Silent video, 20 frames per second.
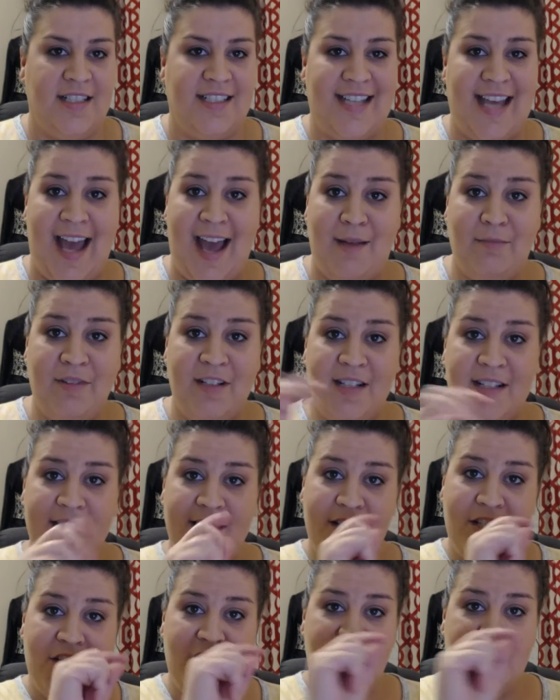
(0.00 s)
tablets
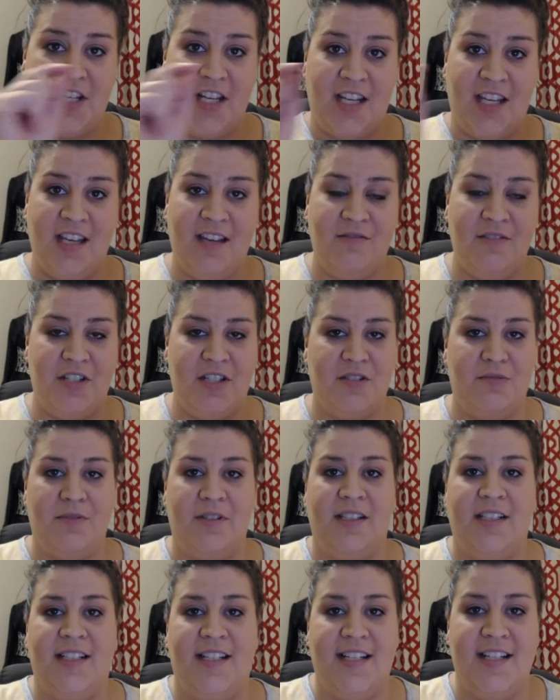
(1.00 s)
that you check in, which is
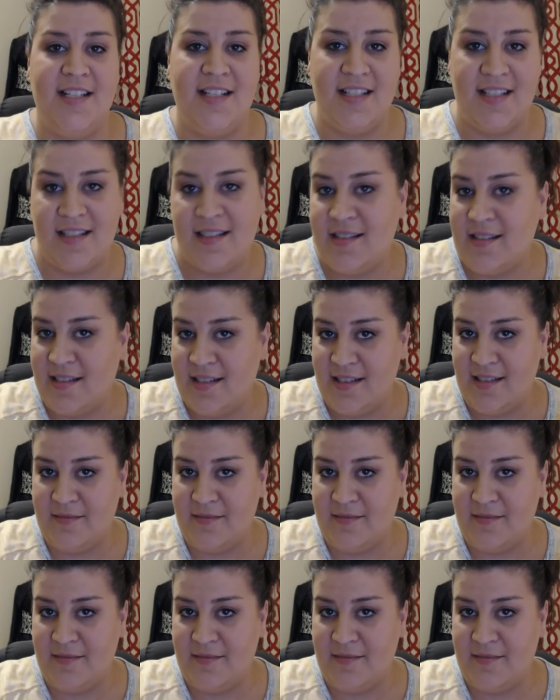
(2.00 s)
really nice.